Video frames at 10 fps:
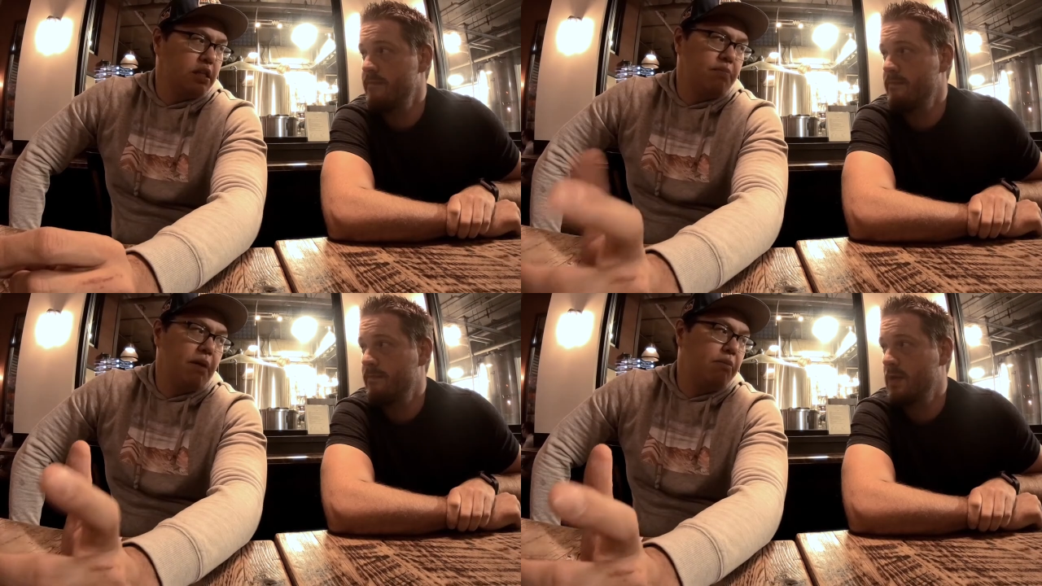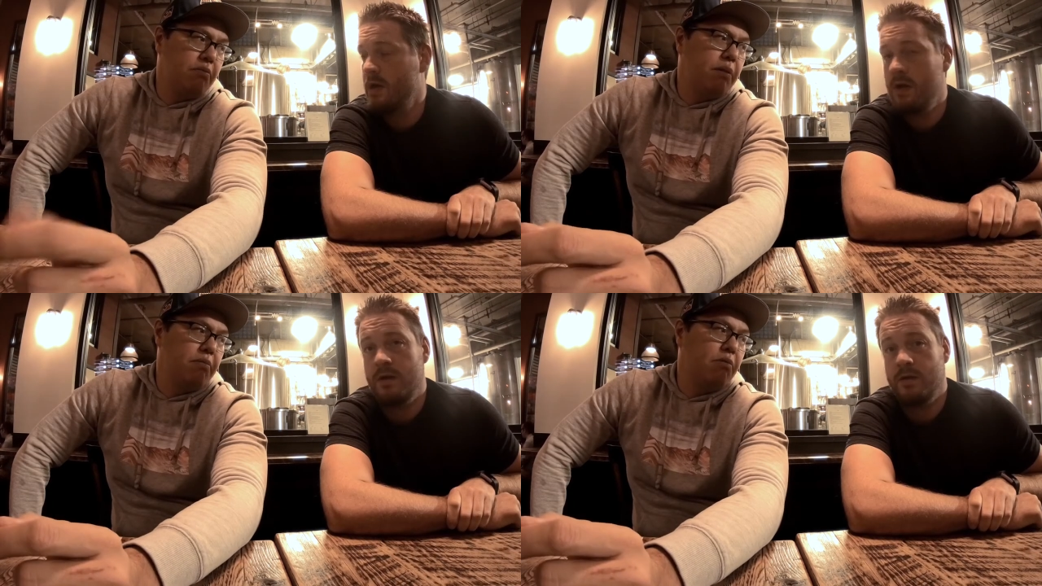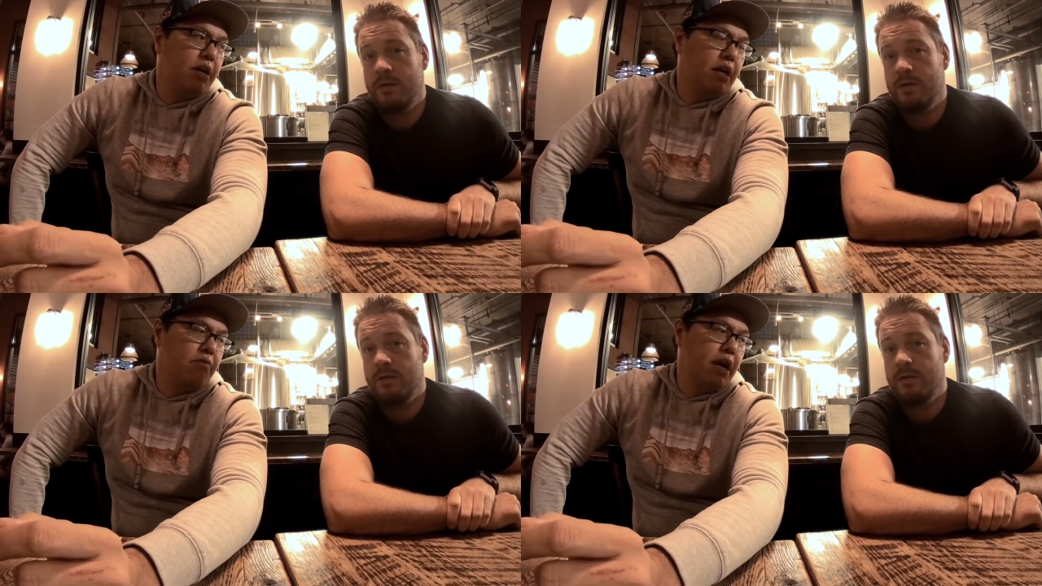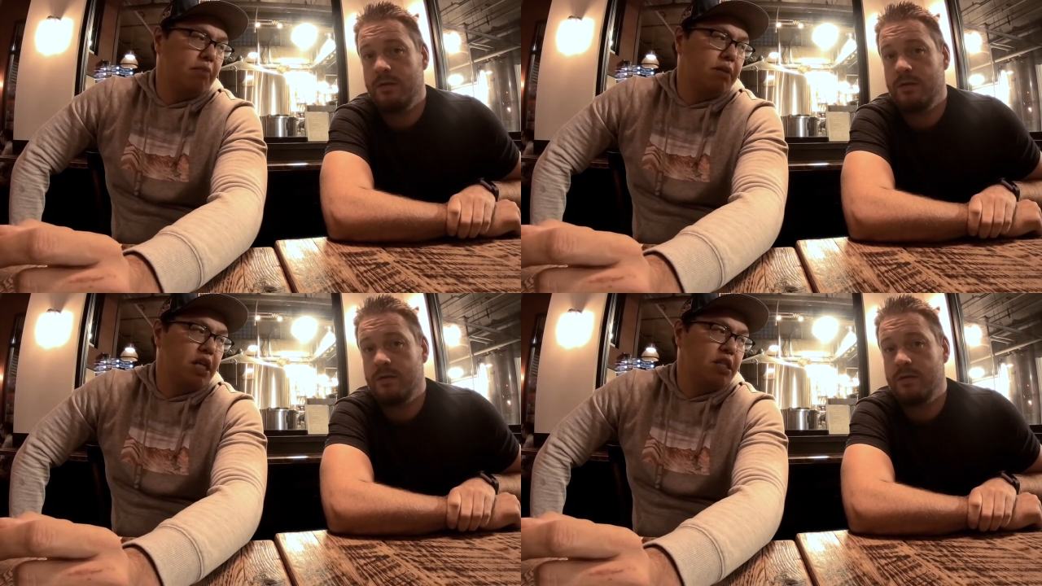Speaker 1: maybe maybe we'll get a
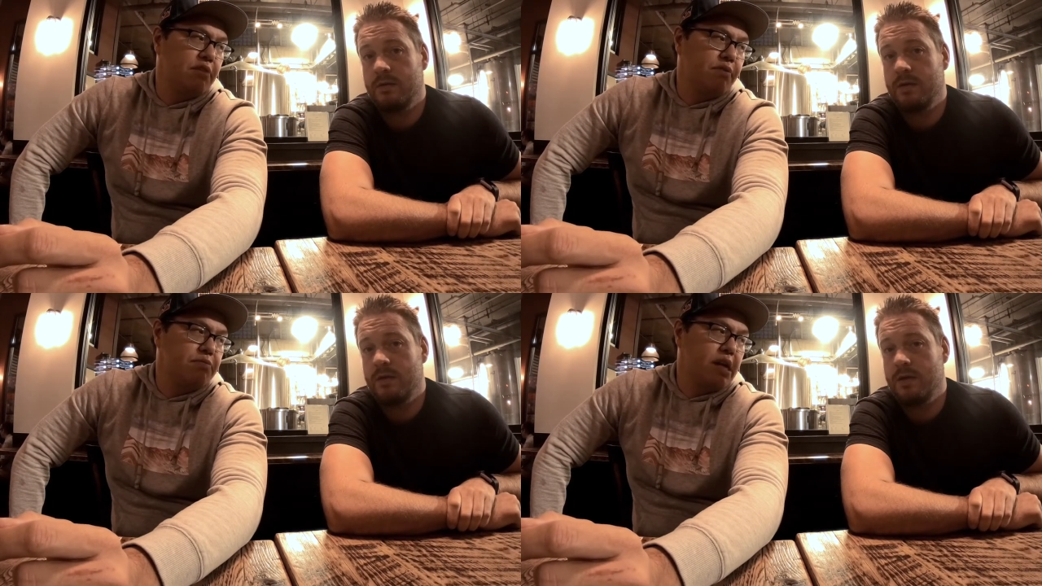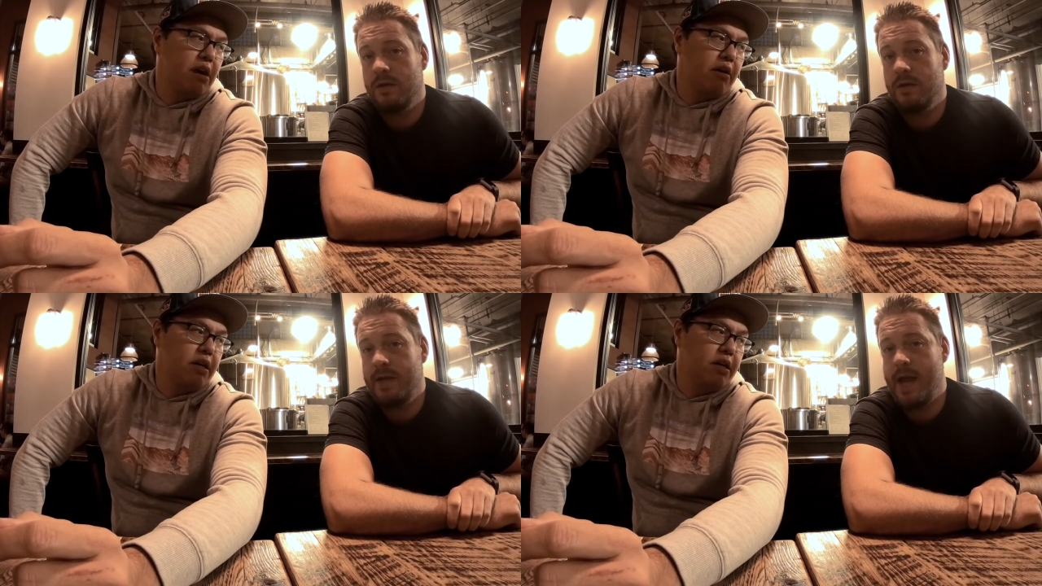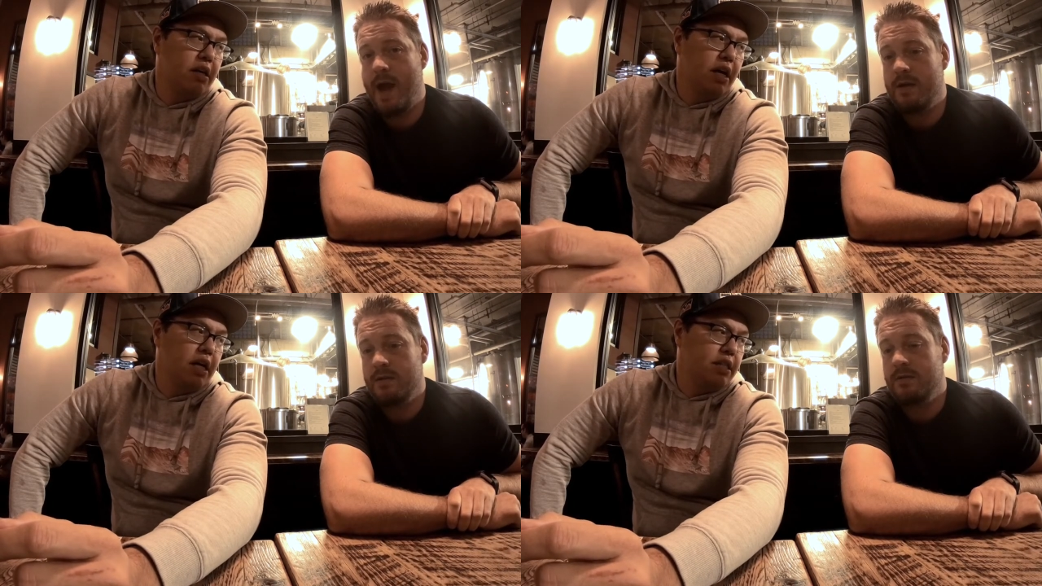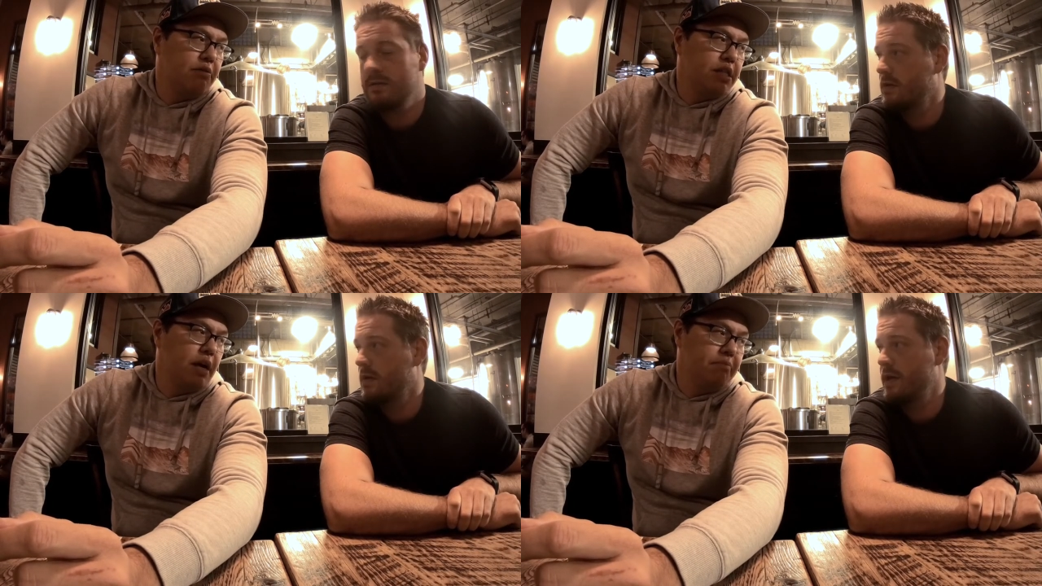recommendation from Sarah. Yeah. Let's see
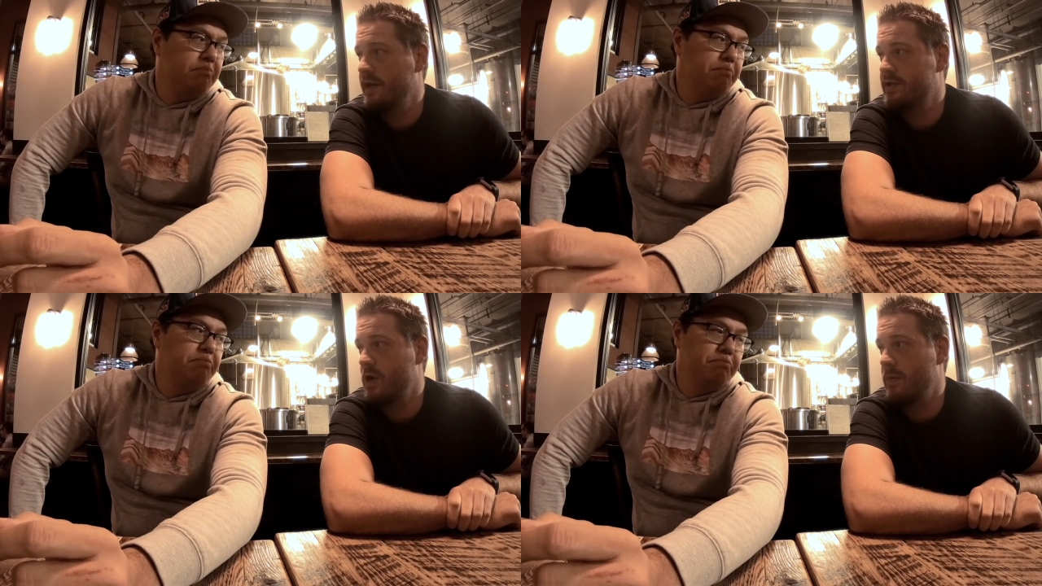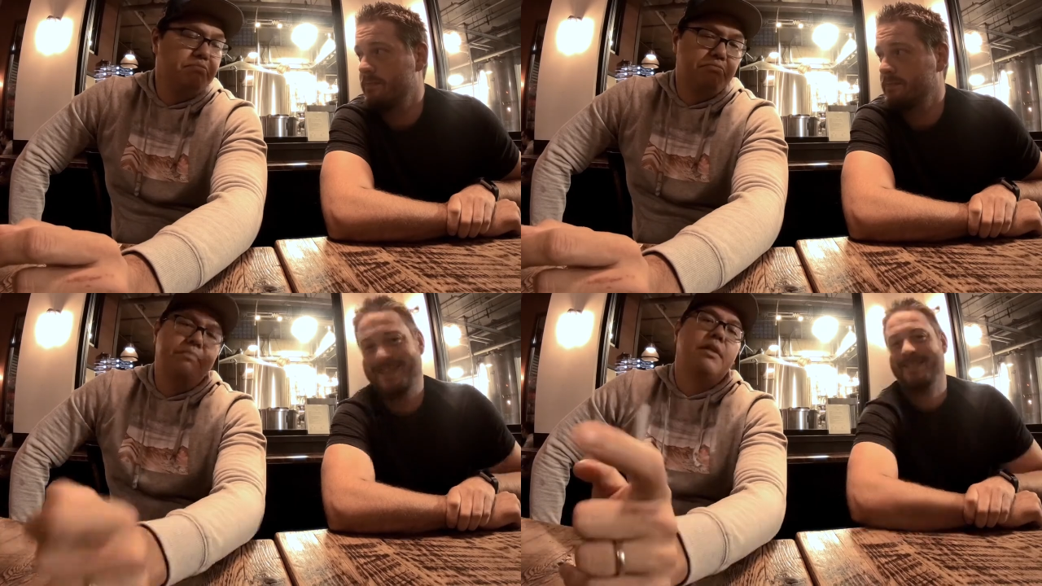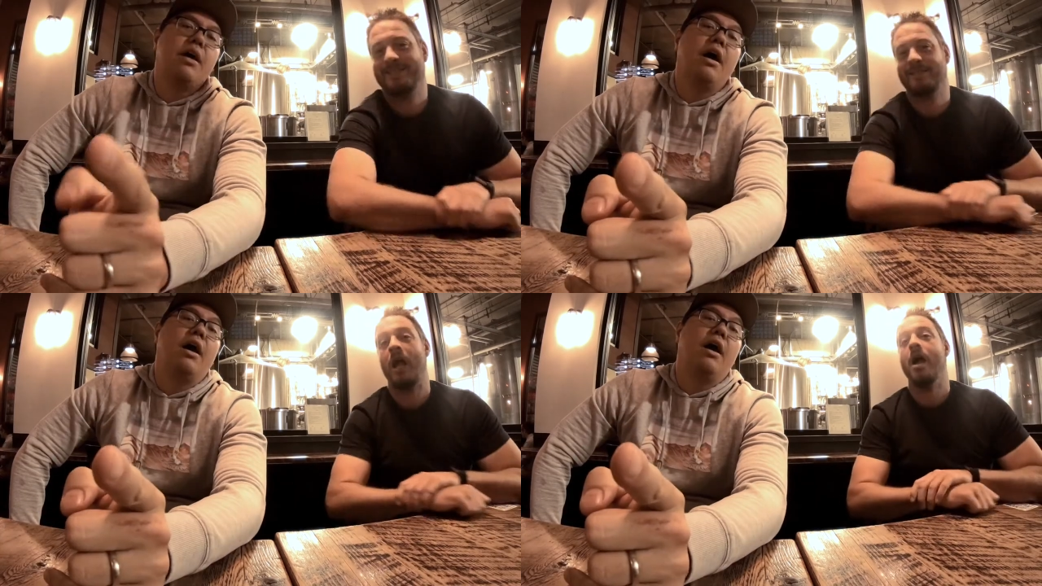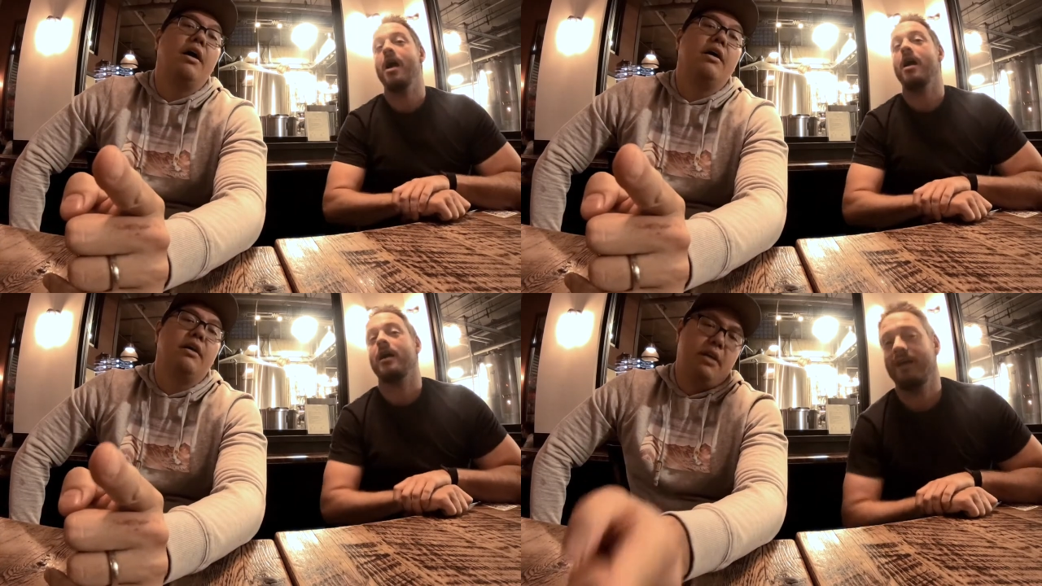what's up. I think so.
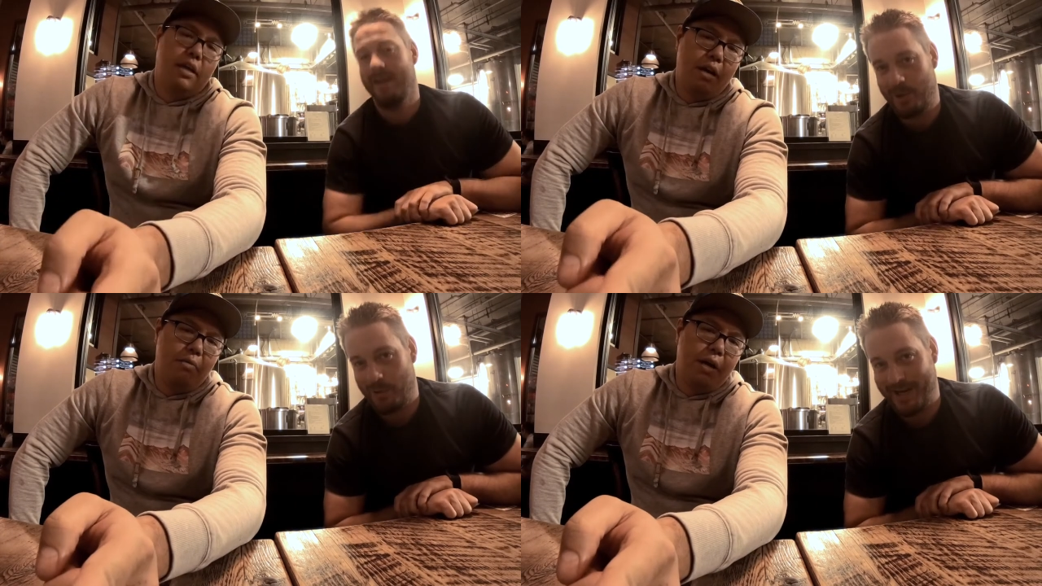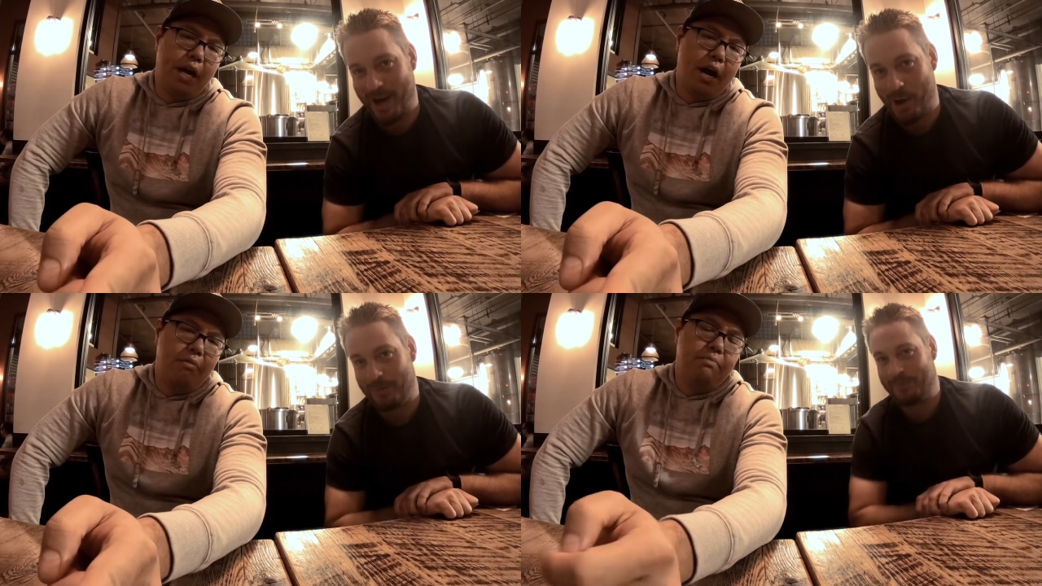
Speaker 2: Here, Here we, we go. go.